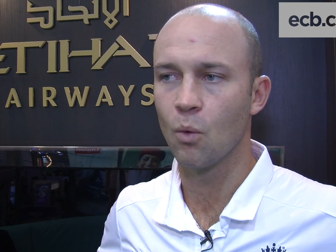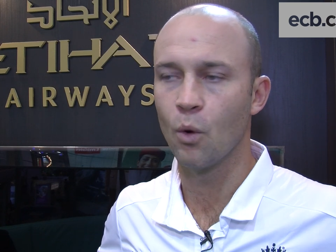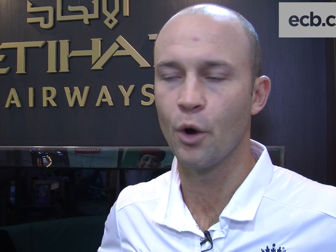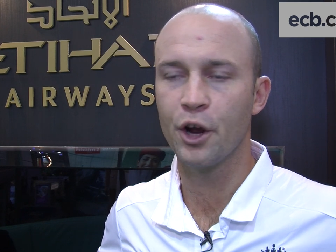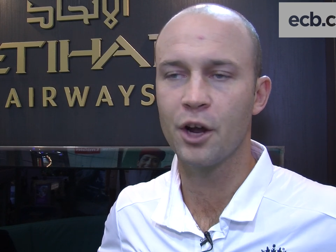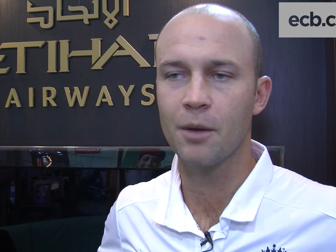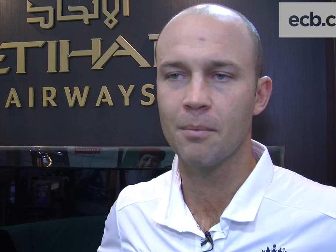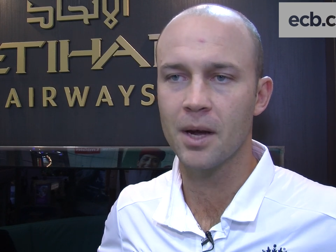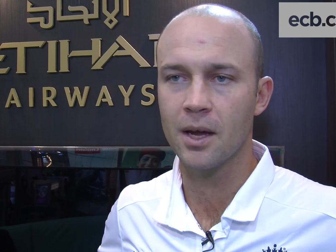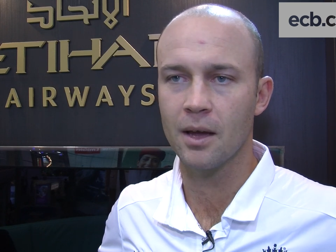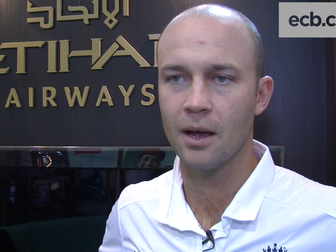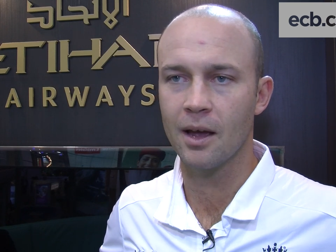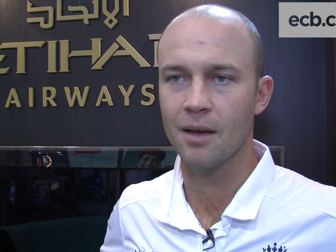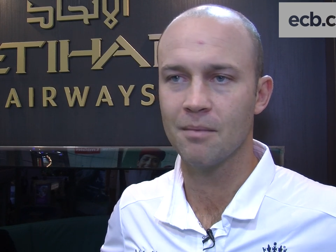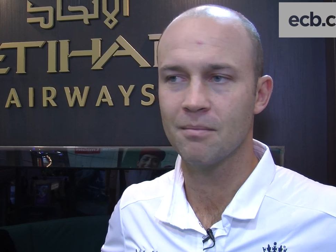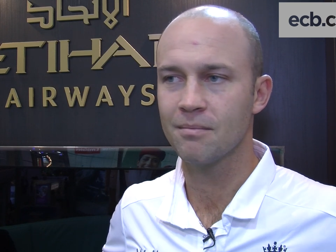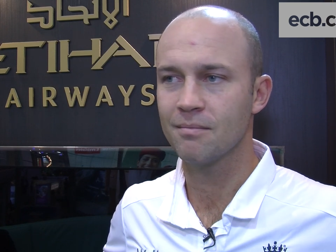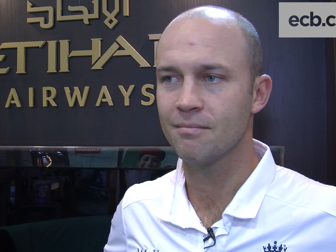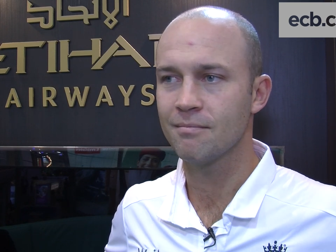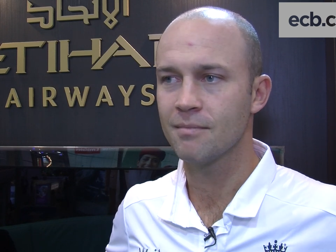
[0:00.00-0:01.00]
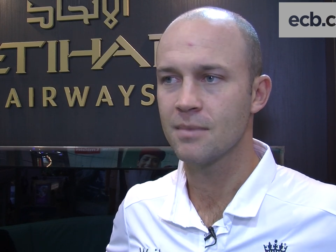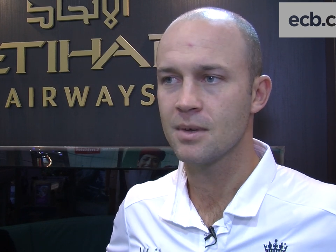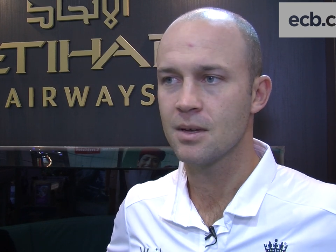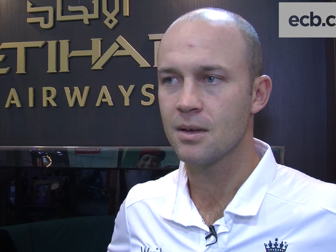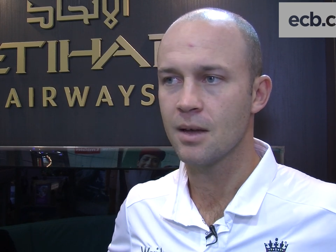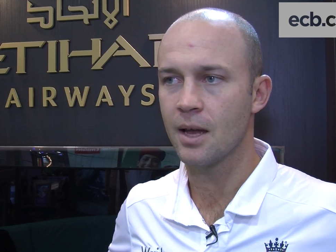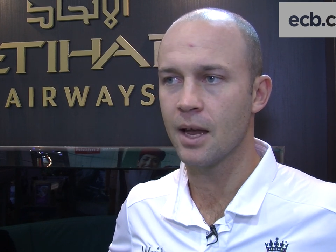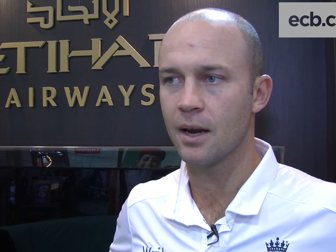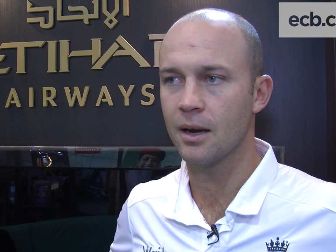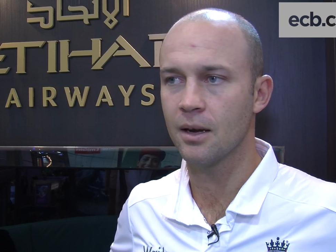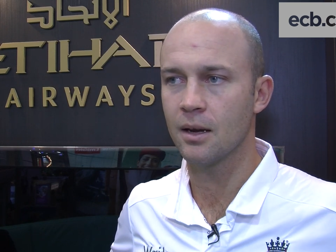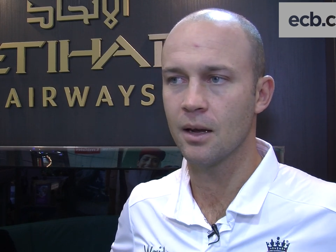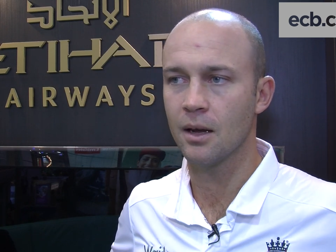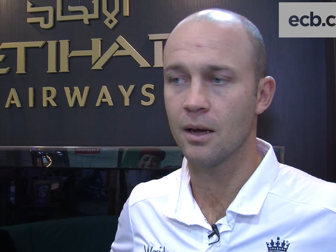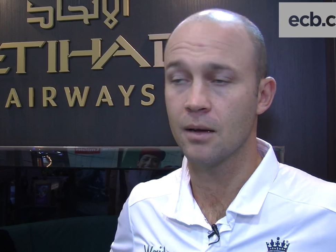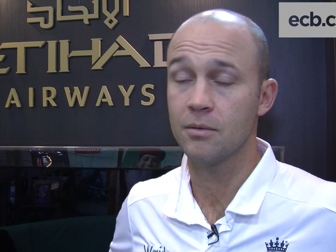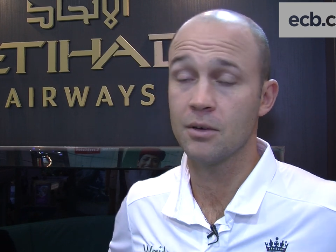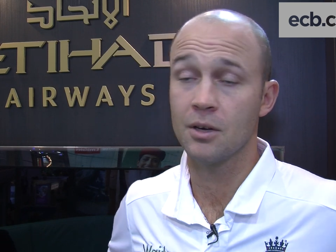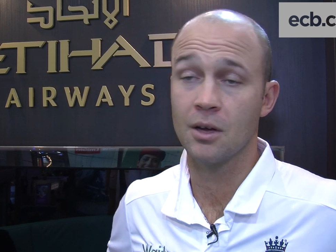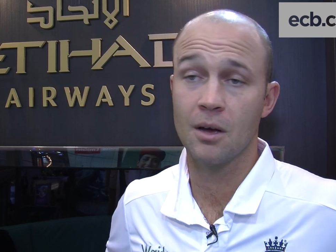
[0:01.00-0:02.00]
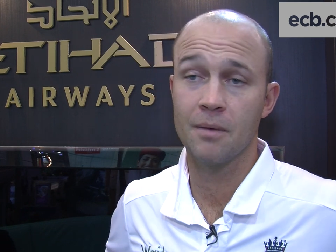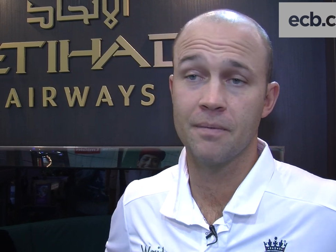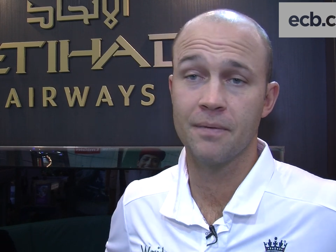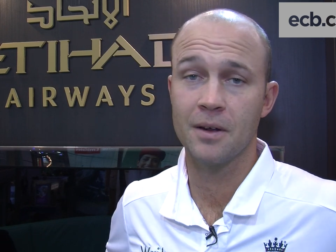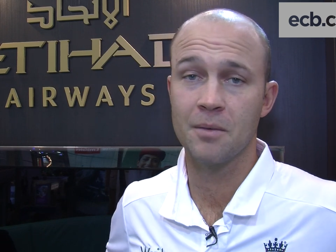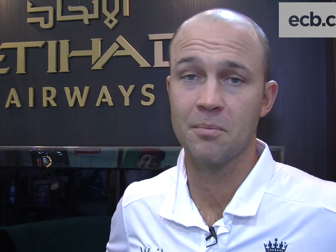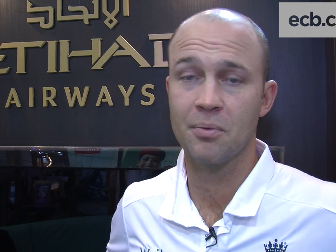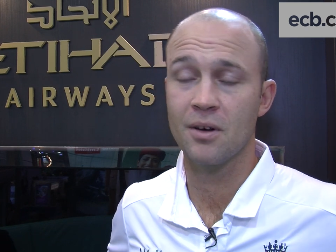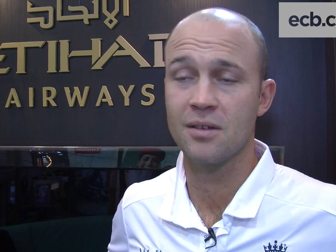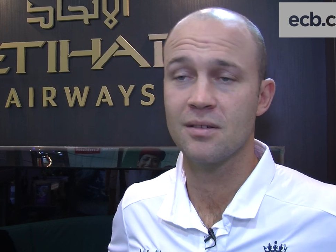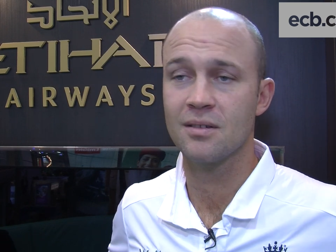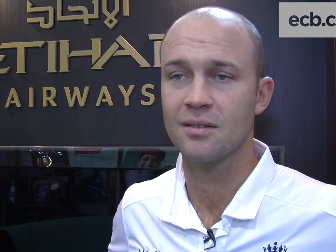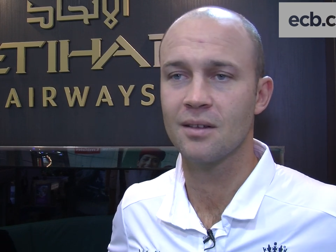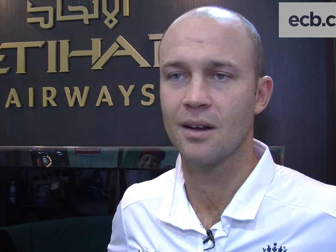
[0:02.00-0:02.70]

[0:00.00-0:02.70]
work on my game, and uh, you know, hopefully impress the